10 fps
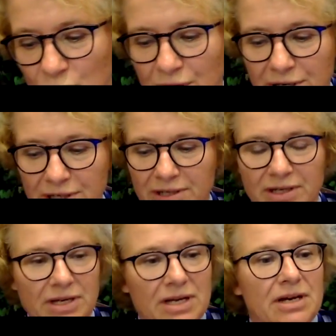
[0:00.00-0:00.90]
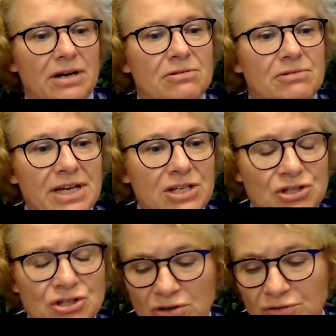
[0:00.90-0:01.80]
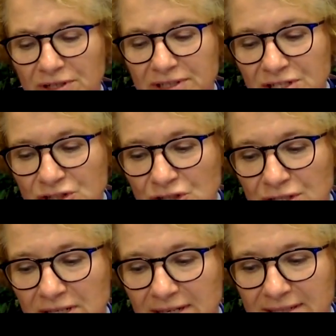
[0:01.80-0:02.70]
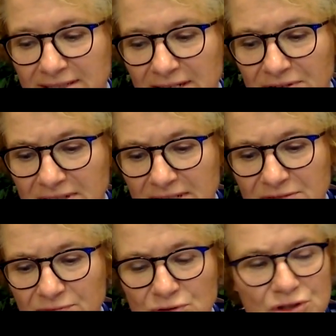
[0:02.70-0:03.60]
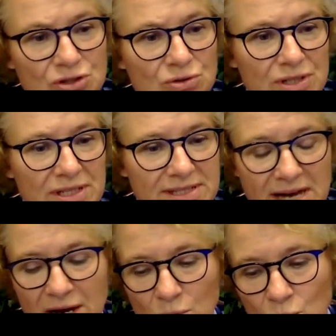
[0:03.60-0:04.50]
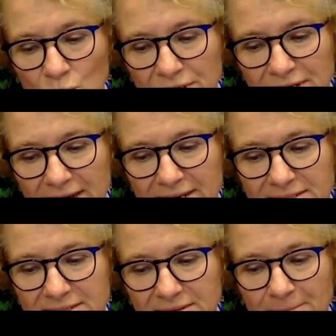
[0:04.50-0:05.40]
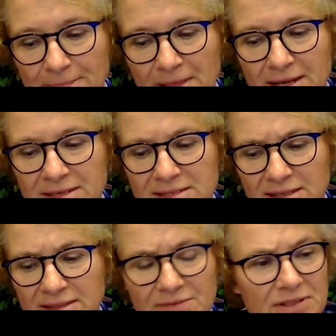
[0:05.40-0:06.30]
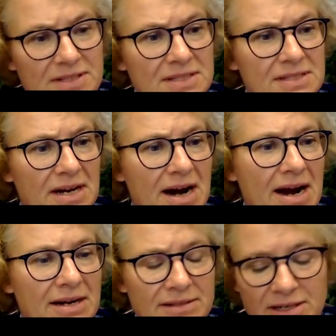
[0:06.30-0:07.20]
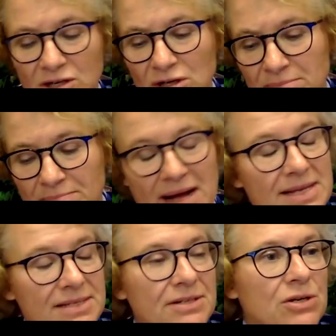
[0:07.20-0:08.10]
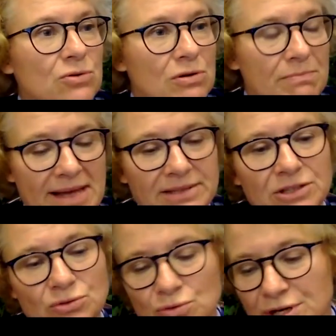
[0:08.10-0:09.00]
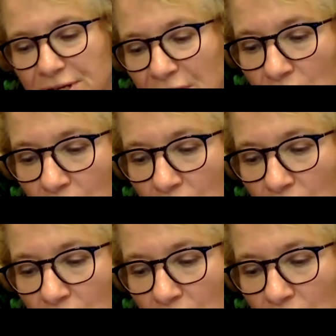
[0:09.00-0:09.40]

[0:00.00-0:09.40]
work, a range of additional activities for students are organized. These activities are either compulsory or mandatory,